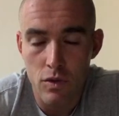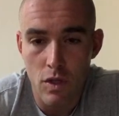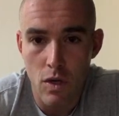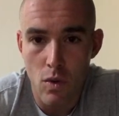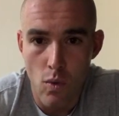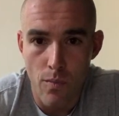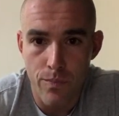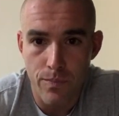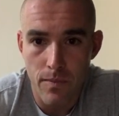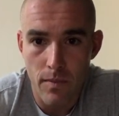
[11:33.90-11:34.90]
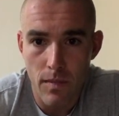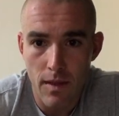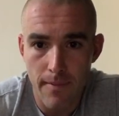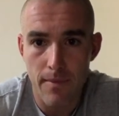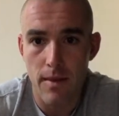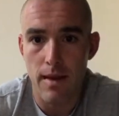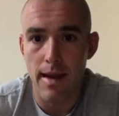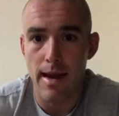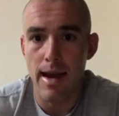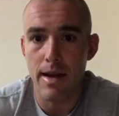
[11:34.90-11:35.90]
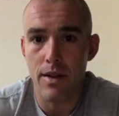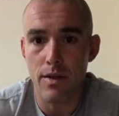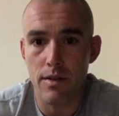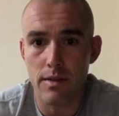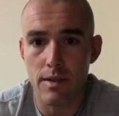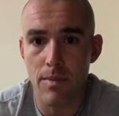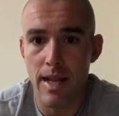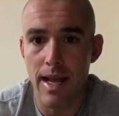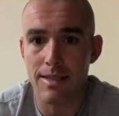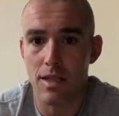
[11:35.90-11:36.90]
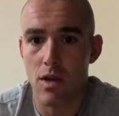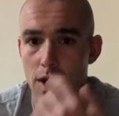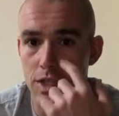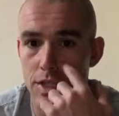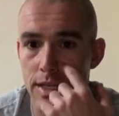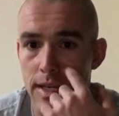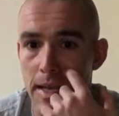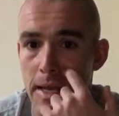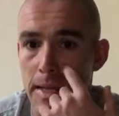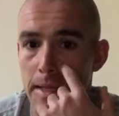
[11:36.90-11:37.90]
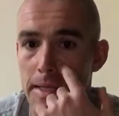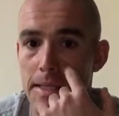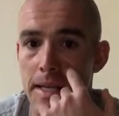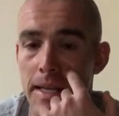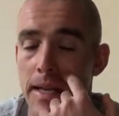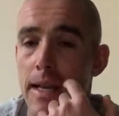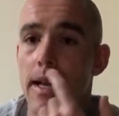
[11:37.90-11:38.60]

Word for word: So how do you, somebody asked a question and they said,